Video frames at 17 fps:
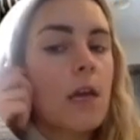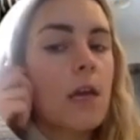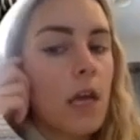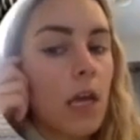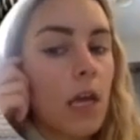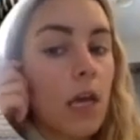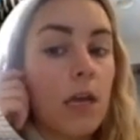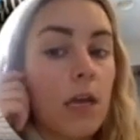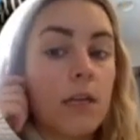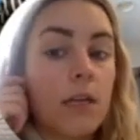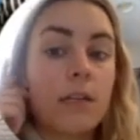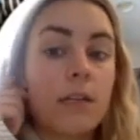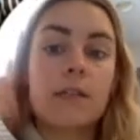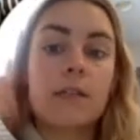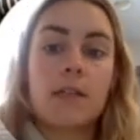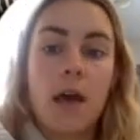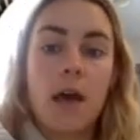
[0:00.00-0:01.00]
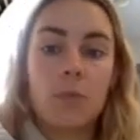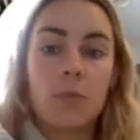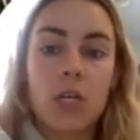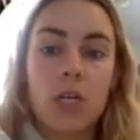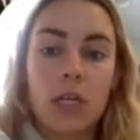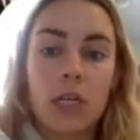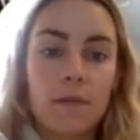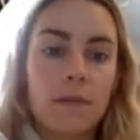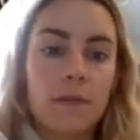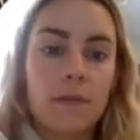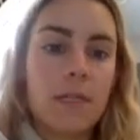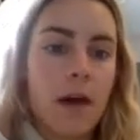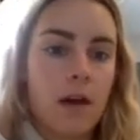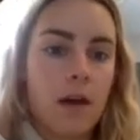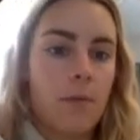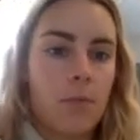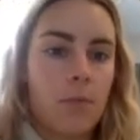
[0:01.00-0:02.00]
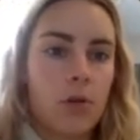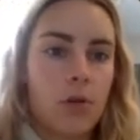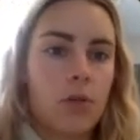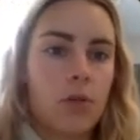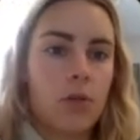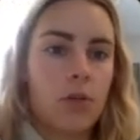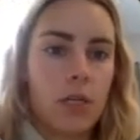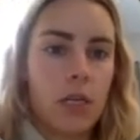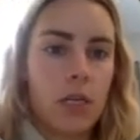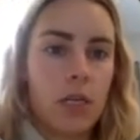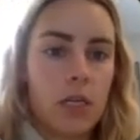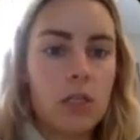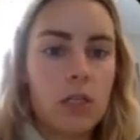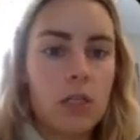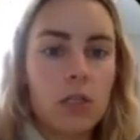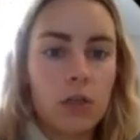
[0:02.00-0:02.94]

And Snapchat gives that opportunity